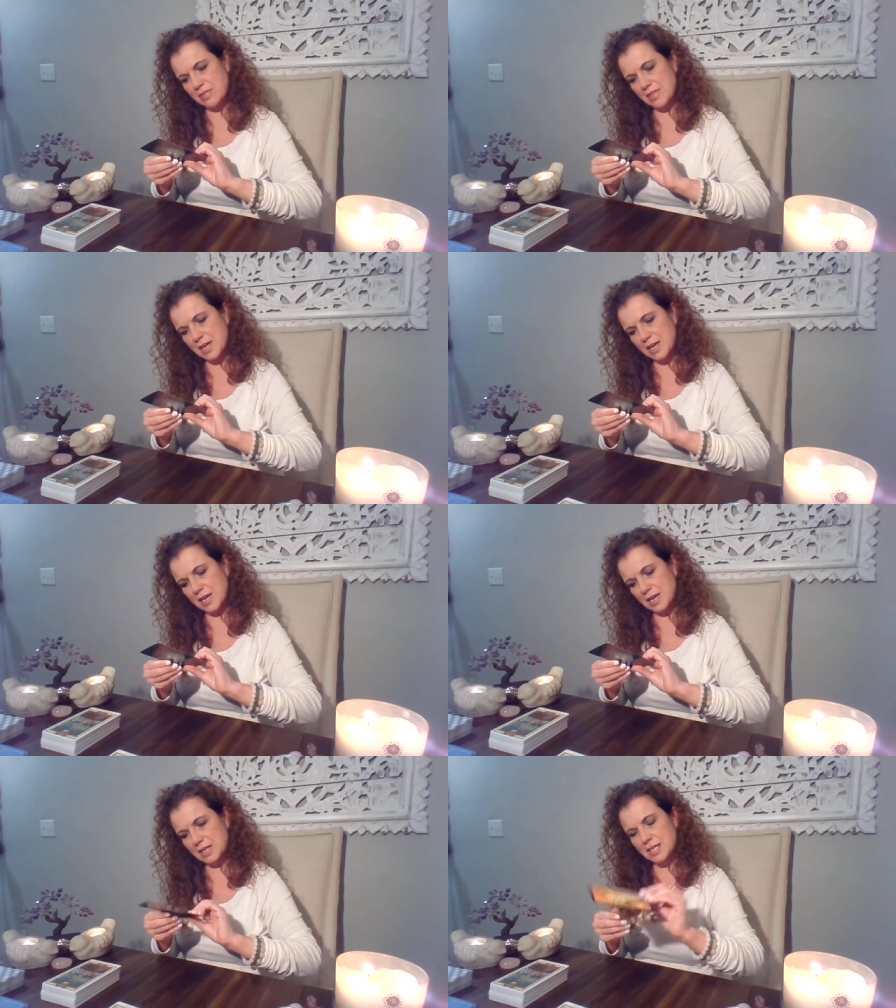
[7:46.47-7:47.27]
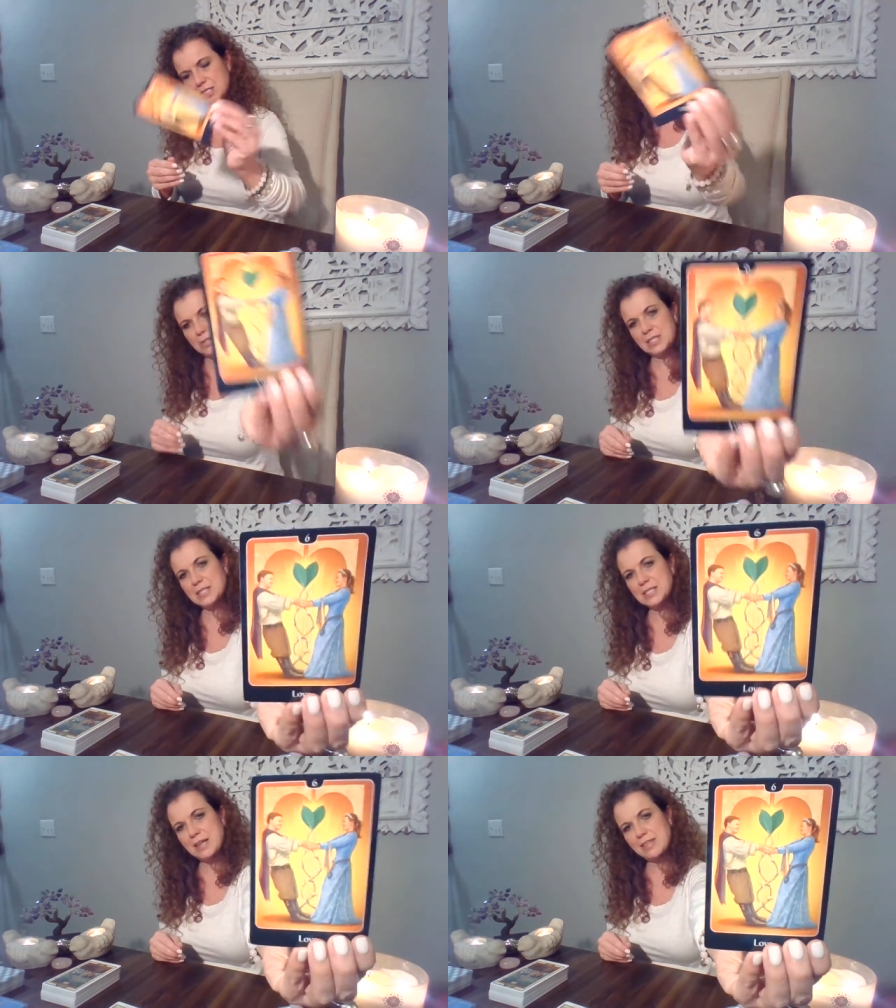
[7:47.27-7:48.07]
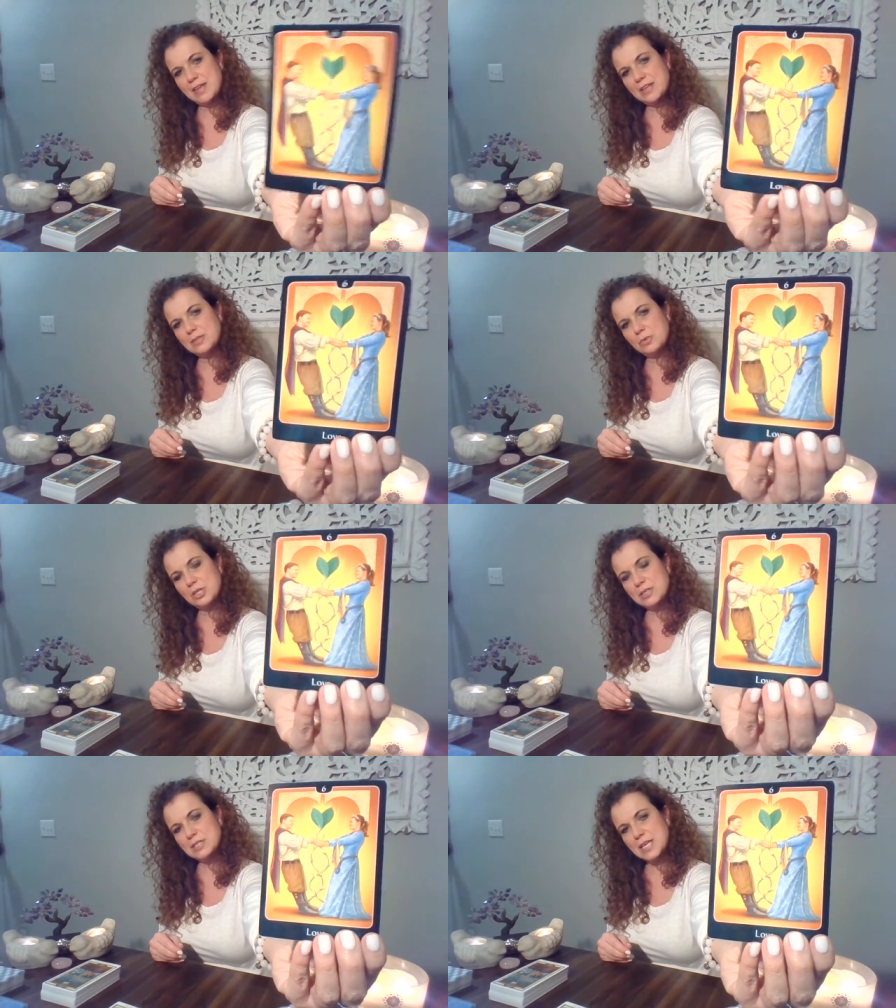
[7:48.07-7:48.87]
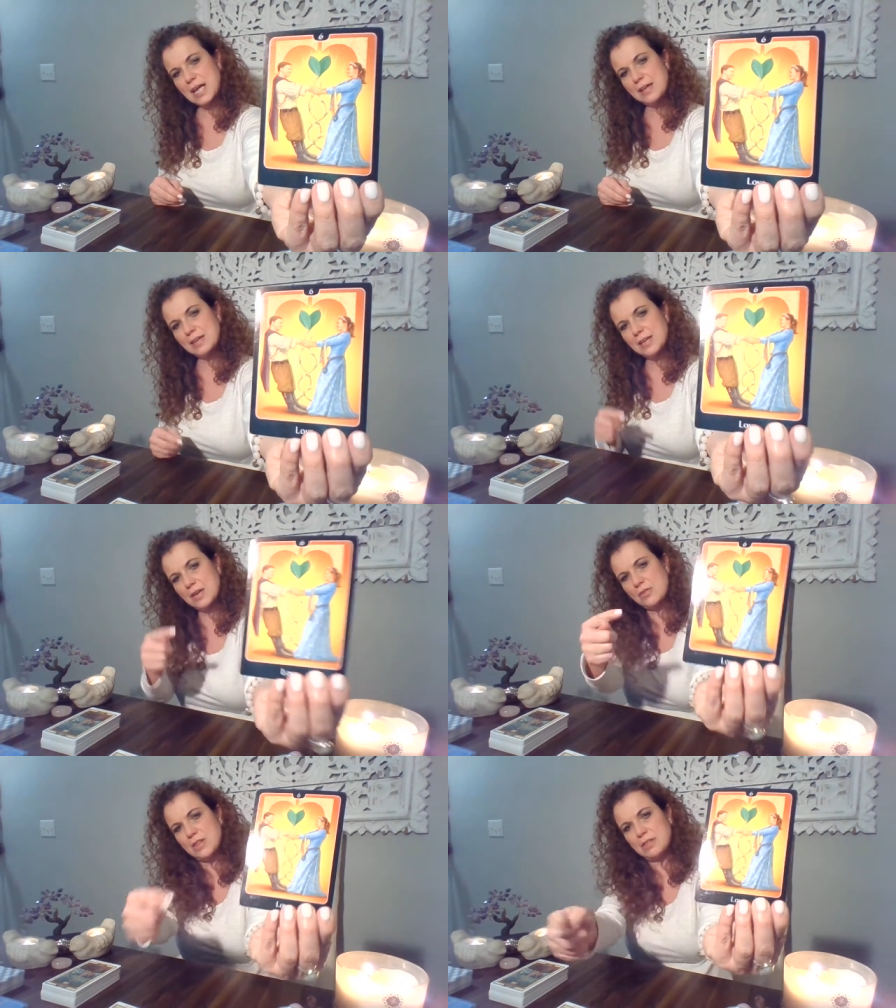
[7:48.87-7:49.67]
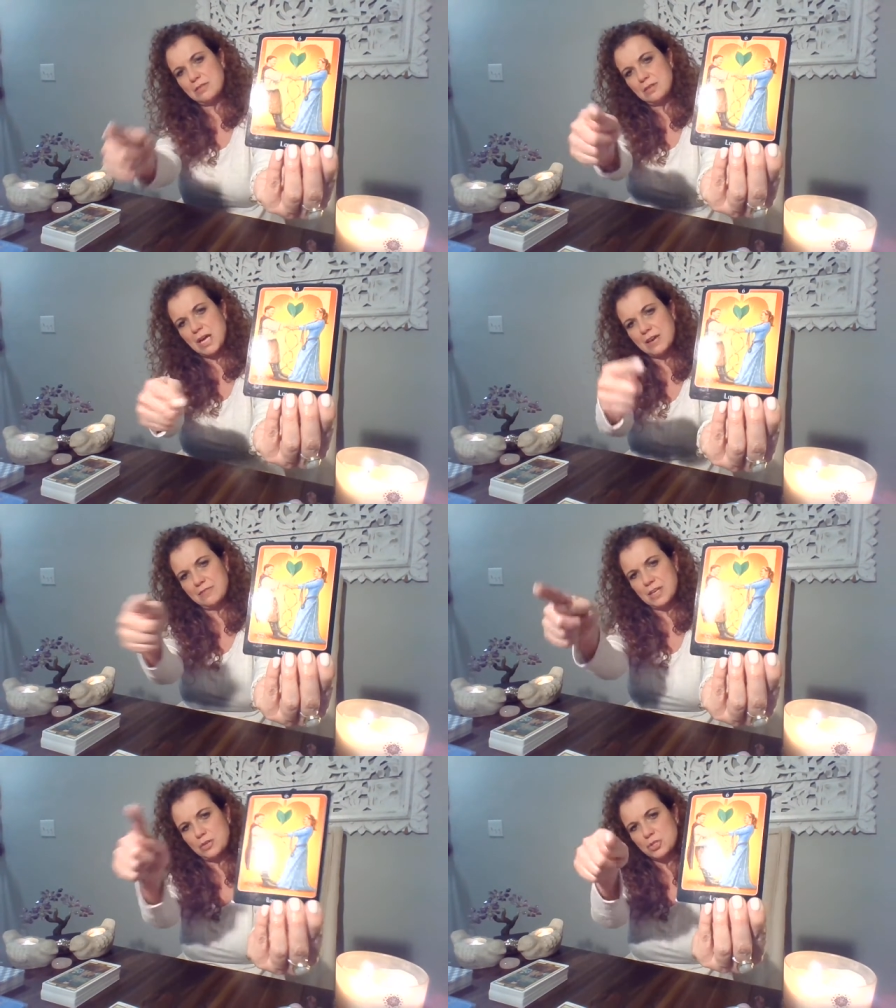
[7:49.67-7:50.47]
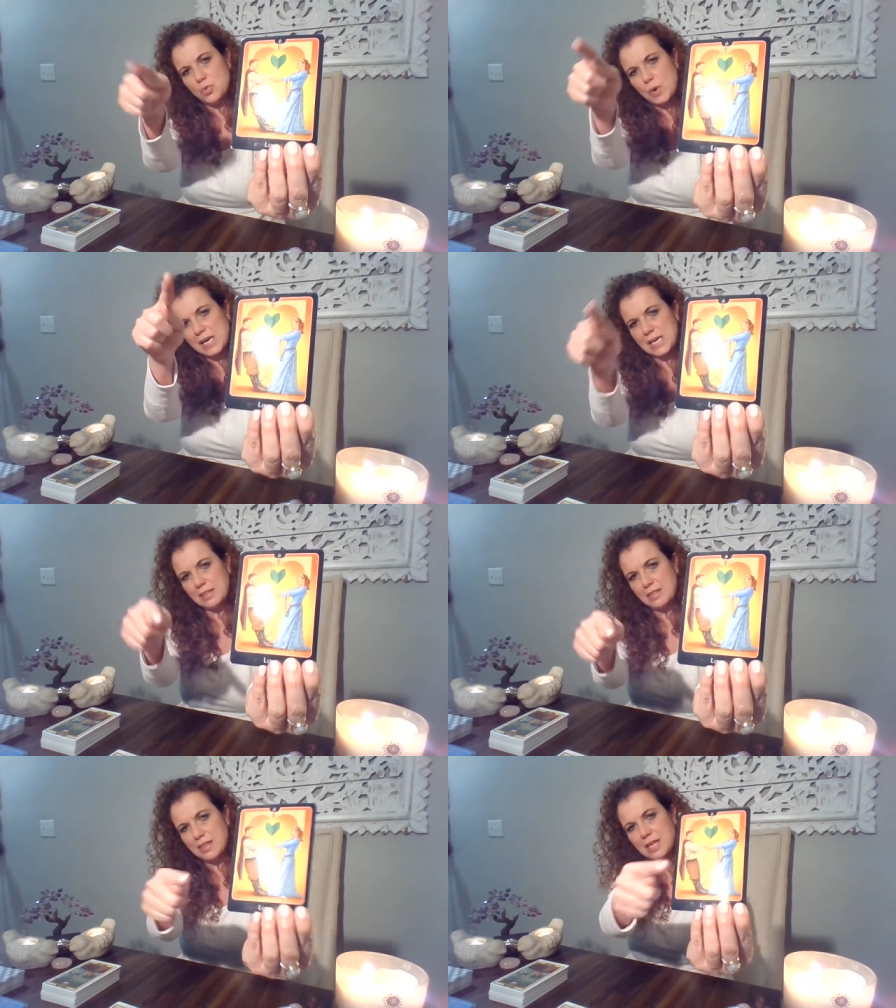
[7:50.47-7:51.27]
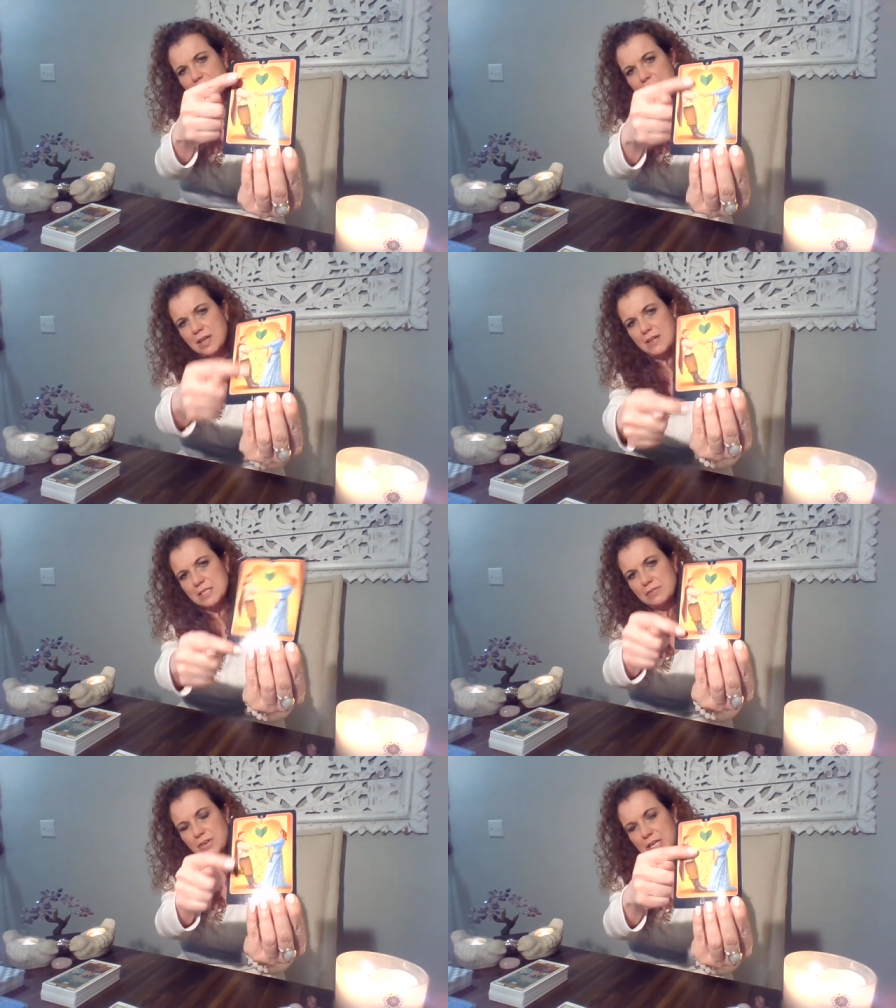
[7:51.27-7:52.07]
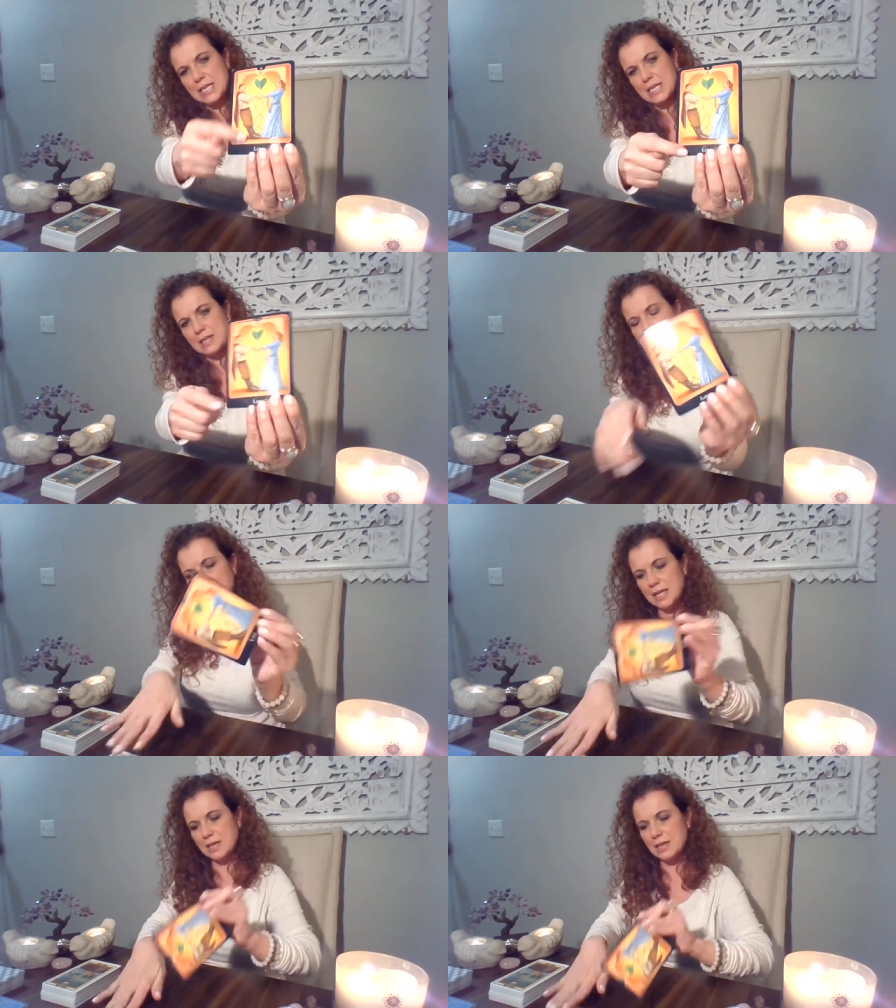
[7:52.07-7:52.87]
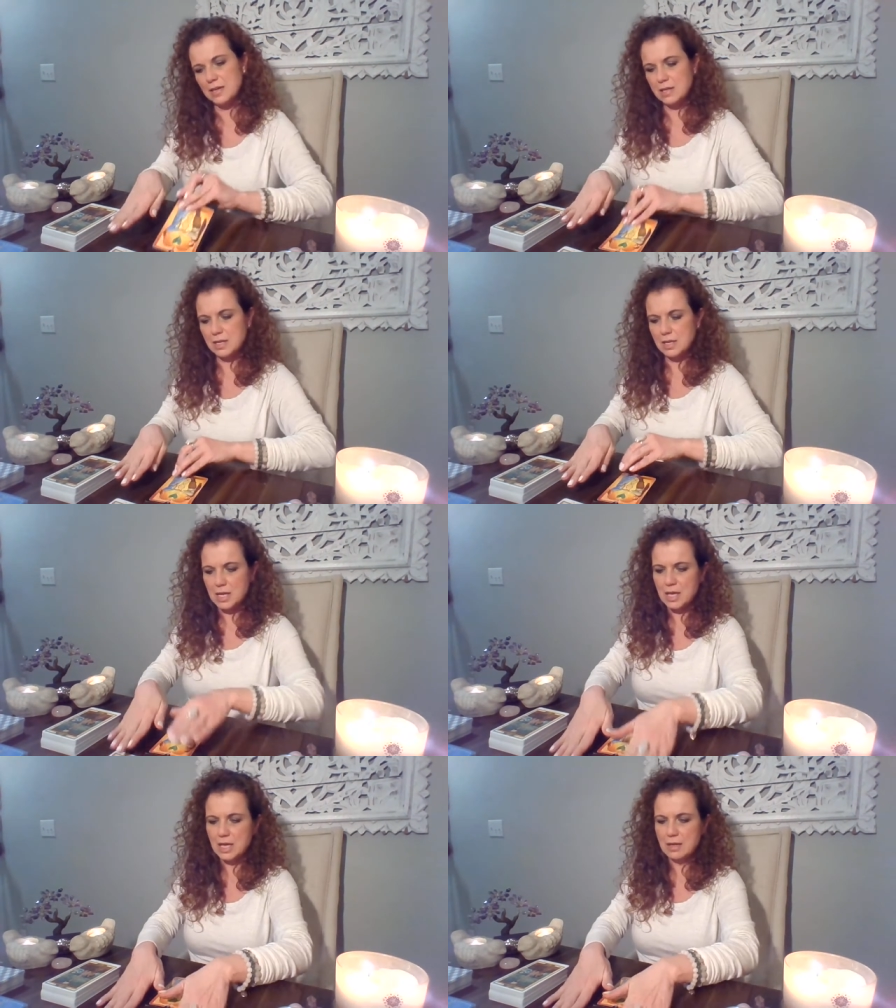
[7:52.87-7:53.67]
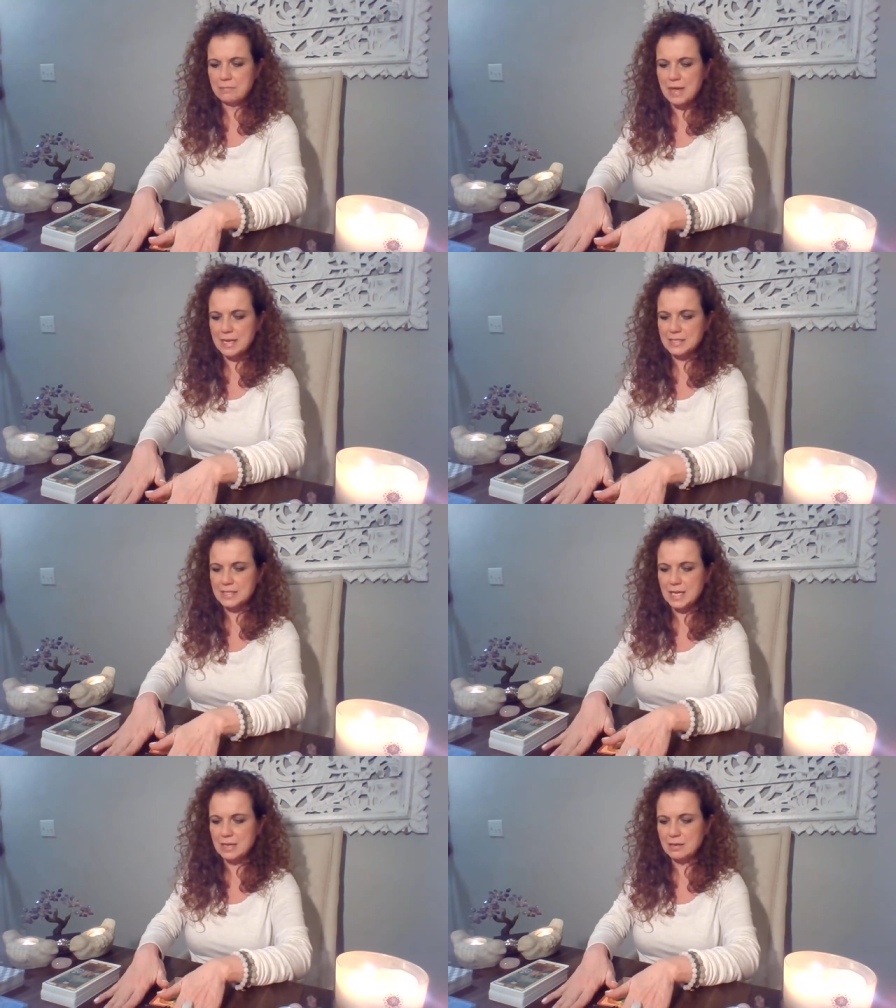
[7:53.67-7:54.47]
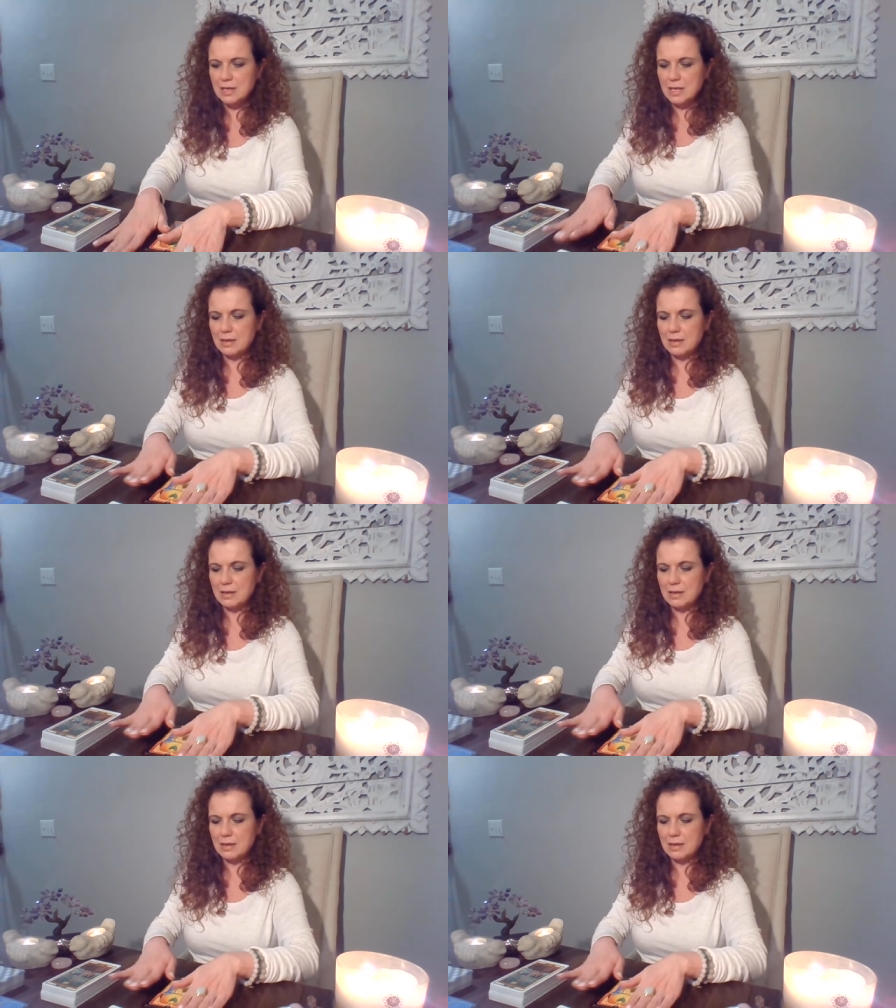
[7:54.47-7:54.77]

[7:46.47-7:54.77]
The caduceus, I think is what you say, you know, the kind of intertwining thingy. It's very healing medicine.